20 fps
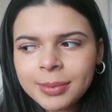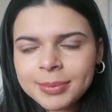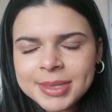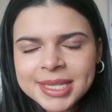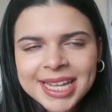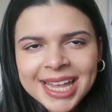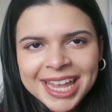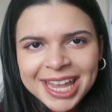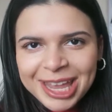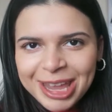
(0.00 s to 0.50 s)

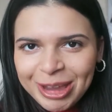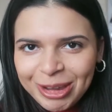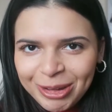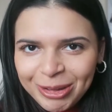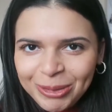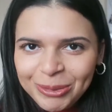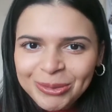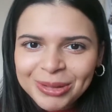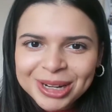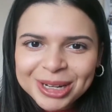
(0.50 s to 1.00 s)
update
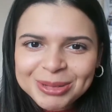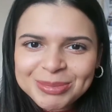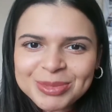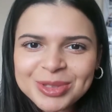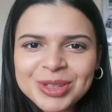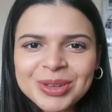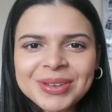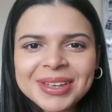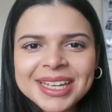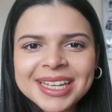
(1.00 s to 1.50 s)
you when I'm
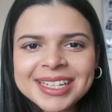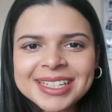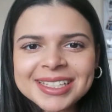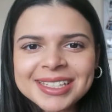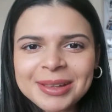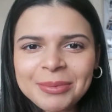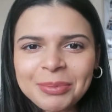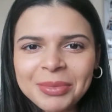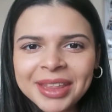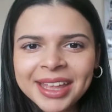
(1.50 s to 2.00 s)
doing
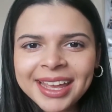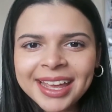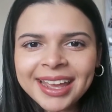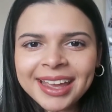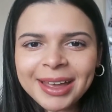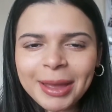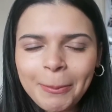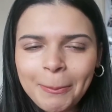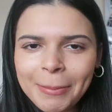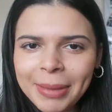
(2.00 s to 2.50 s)

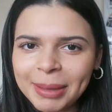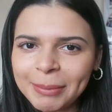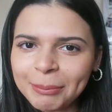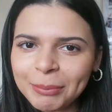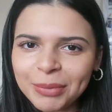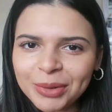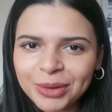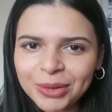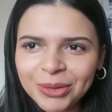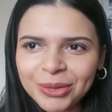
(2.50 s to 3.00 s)
something a bit
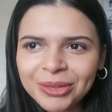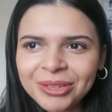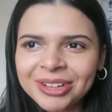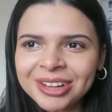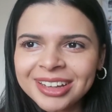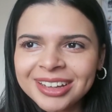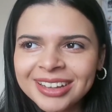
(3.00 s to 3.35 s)
more